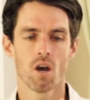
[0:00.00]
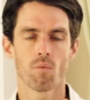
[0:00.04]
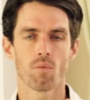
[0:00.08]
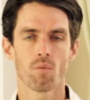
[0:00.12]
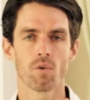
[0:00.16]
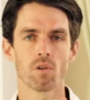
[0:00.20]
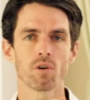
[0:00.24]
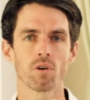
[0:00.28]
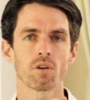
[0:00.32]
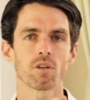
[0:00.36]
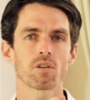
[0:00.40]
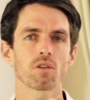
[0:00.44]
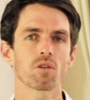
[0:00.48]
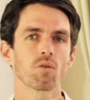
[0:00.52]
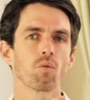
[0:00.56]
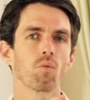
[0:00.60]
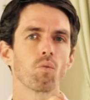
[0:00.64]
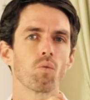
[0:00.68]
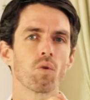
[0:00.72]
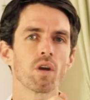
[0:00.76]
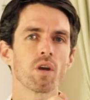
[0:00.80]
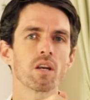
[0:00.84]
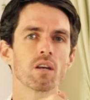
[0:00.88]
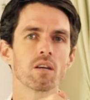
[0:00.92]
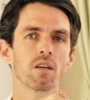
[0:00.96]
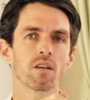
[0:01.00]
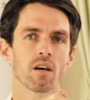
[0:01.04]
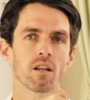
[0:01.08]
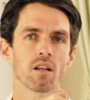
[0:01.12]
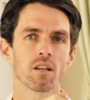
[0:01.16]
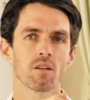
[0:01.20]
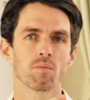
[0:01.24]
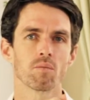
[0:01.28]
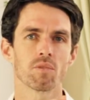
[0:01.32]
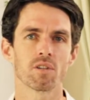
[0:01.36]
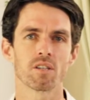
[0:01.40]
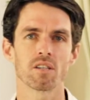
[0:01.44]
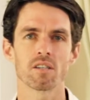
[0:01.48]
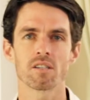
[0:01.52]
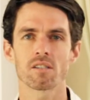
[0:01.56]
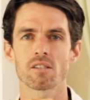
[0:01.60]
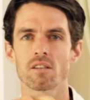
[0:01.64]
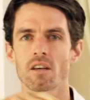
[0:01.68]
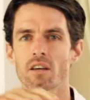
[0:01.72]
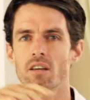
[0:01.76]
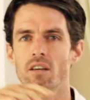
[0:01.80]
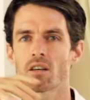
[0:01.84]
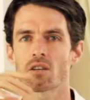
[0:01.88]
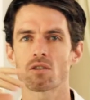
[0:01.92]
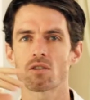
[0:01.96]
We look at the wind element as
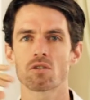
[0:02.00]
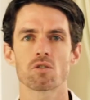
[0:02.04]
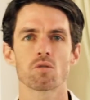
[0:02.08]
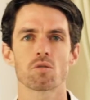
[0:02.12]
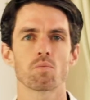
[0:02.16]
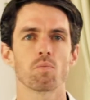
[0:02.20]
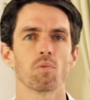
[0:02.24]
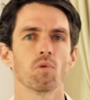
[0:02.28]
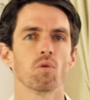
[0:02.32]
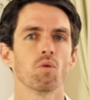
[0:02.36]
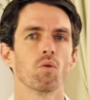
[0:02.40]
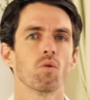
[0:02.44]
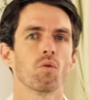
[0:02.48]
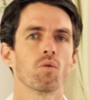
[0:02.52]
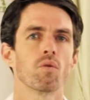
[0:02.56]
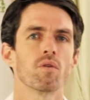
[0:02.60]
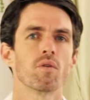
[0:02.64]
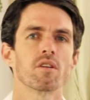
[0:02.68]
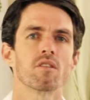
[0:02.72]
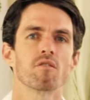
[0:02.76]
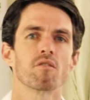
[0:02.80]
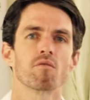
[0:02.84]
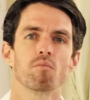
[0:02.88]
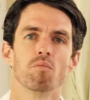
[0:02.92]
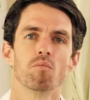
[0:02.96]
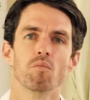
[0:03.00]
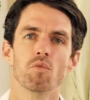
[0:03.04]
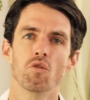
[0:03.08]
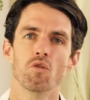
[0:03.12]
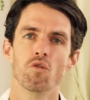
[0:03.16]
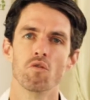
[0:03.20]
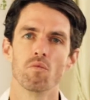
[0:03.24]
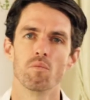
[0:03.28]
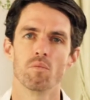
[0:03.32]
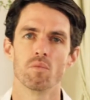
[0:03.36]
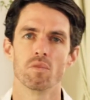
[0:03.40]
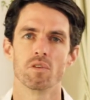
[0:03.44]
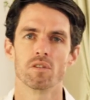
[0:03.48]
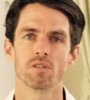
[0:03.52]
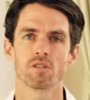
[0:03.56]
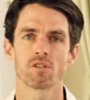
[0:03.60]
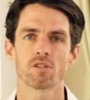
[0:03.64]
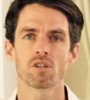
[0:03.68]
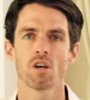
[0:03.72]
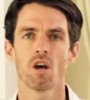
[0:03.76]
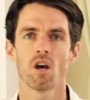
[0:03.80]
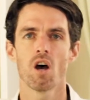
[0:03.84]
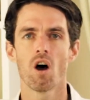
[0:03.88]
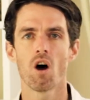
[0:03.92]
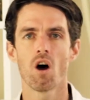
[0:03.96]
like explorative movements,